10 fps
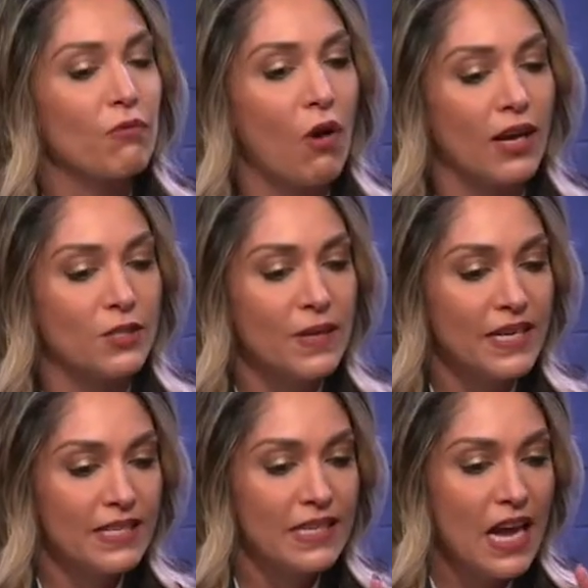Ross,
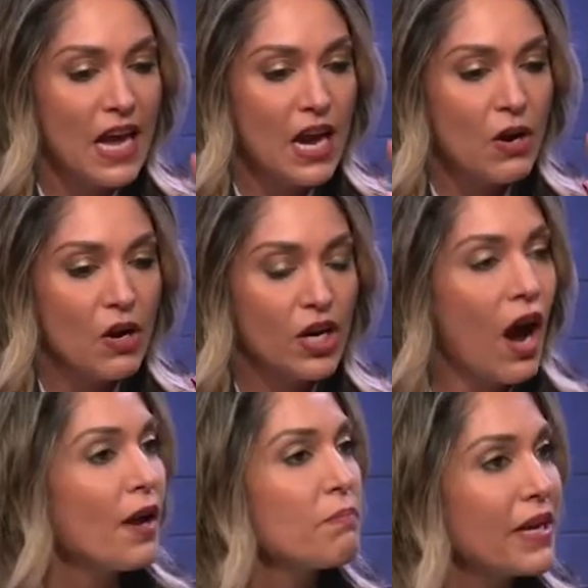because
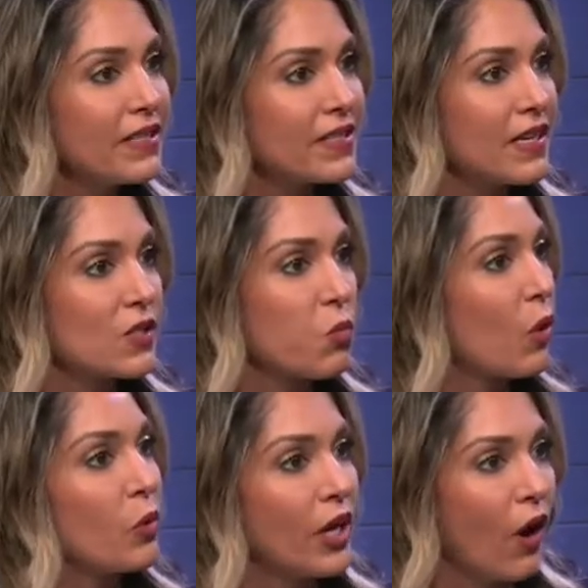God meets us where
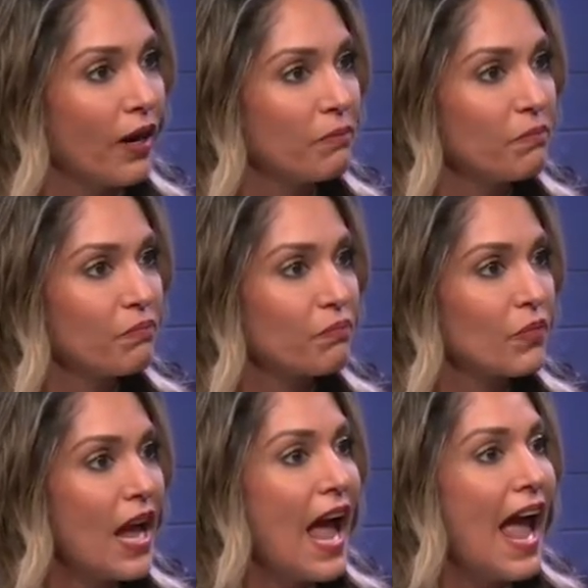we are.
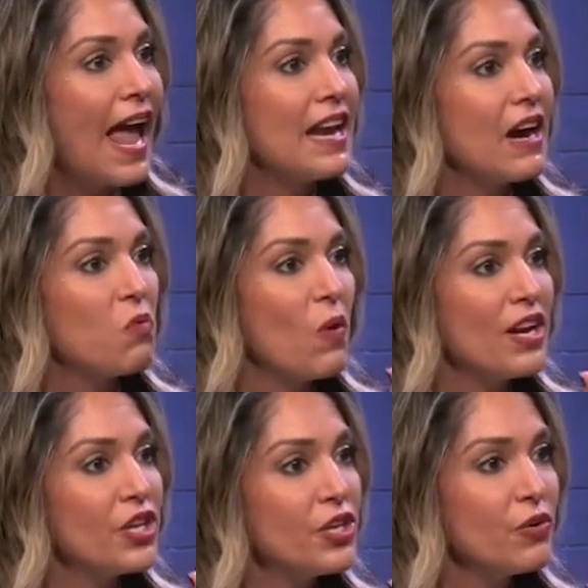And
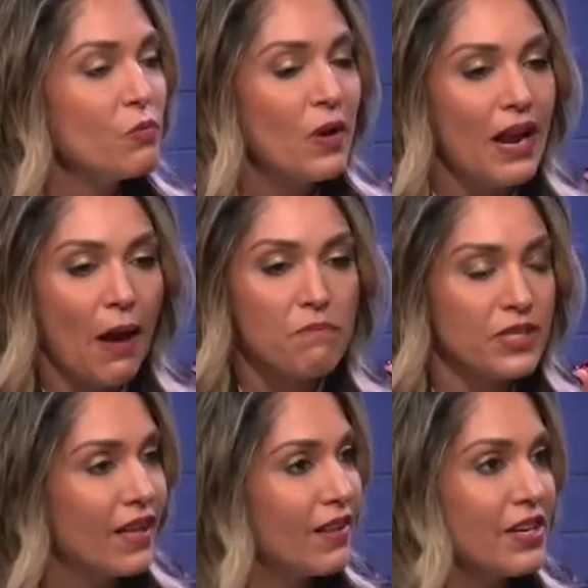when you, I'm
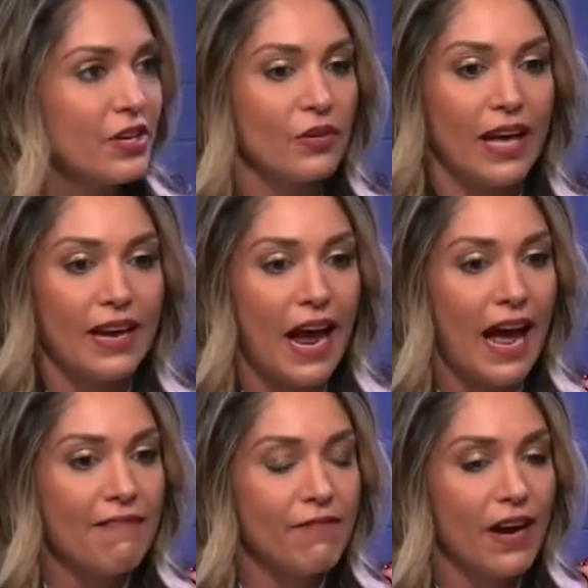telling you, like
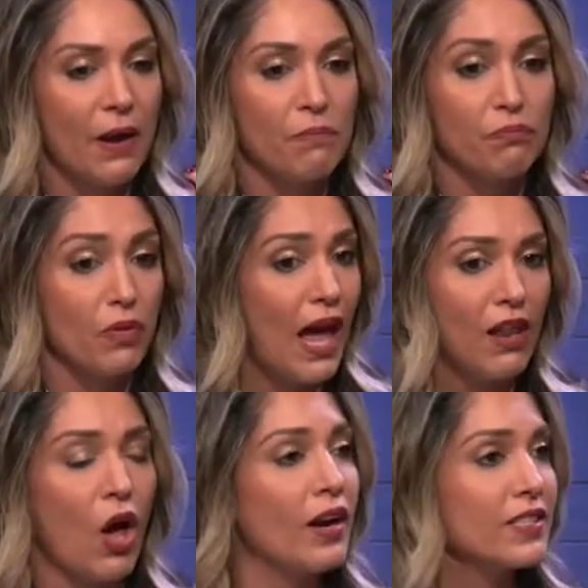I've, um, a
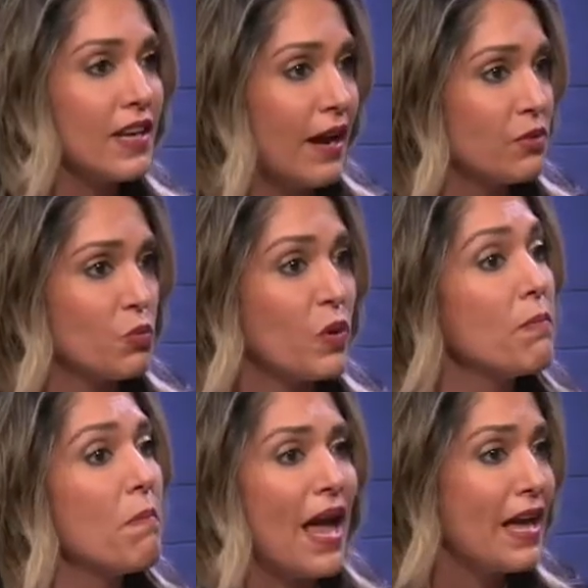lot of times we
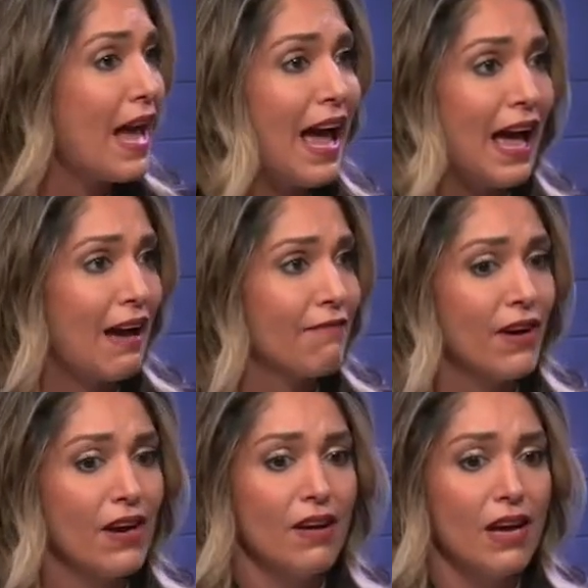may have
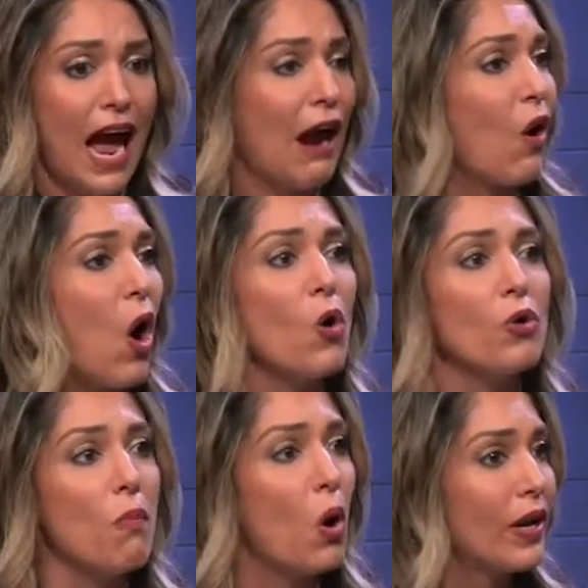our
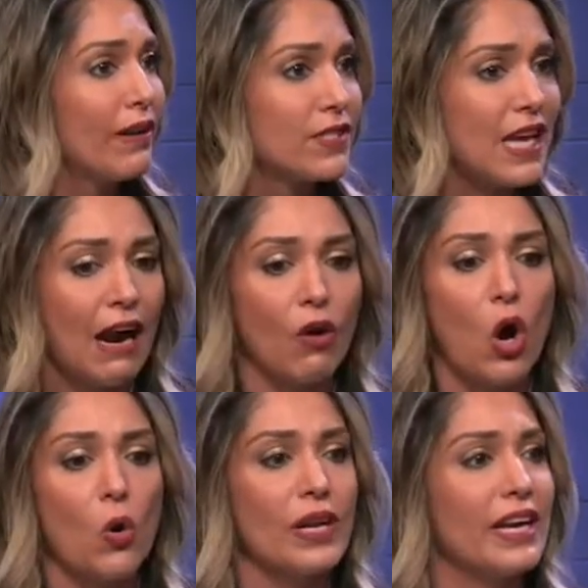own motives, our
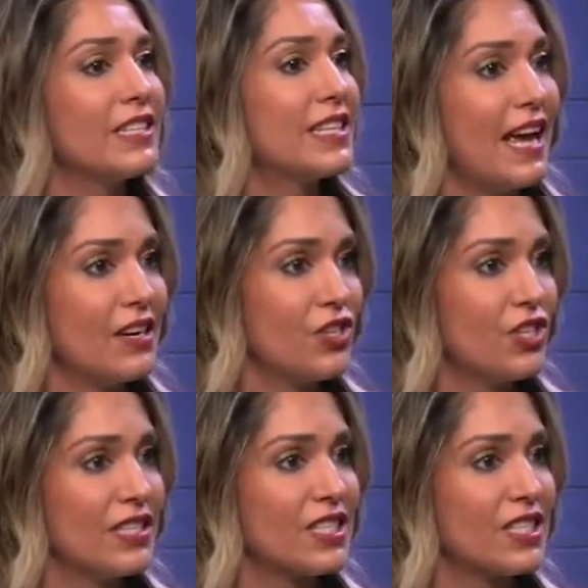own intentions,